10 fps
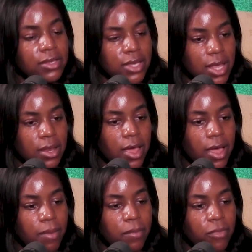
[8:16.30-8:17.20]
It did.
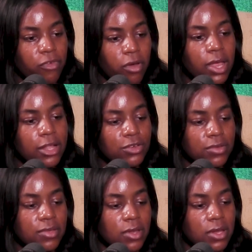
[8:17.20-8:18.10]
I'm very
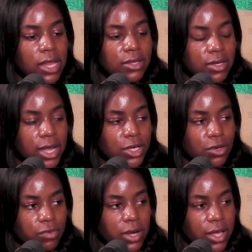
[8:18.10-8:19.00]
interested in
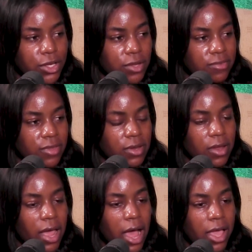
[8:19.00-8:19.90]
international relations,
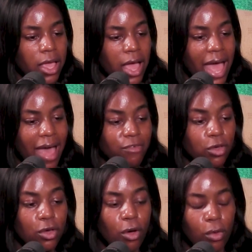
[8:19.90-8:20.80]
and I have
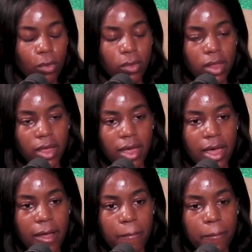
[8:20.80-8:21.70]
a goal.
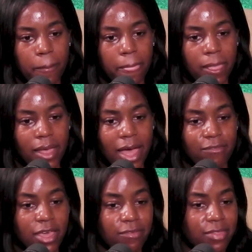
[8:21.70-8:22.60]

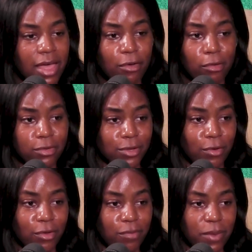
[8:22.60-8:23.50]
I've given that goal to
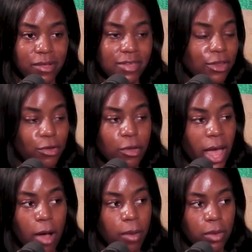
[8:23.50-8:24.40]
God because I don't know
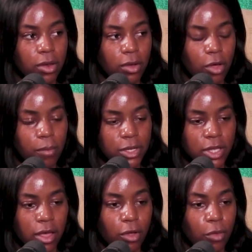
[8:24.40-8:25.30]
how I'm going to accomplish
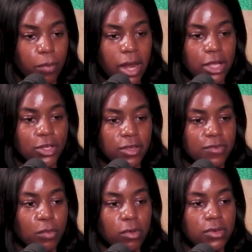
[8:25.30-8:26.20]
that goal, but I
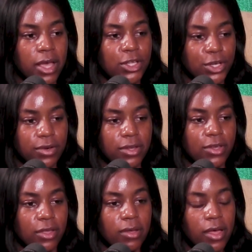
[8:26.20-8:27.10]
just want Nigeria
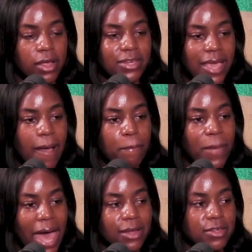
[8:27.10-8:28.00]
to get
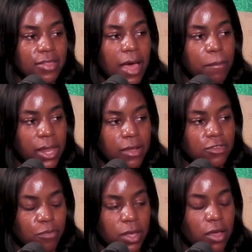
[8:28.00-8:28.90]
back to that
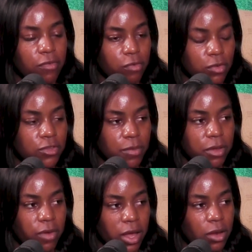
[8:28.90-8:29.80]
place of being a force to
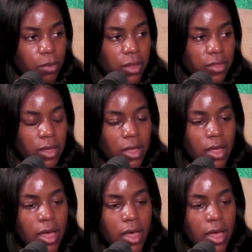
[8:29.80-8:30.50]
be reckoned with.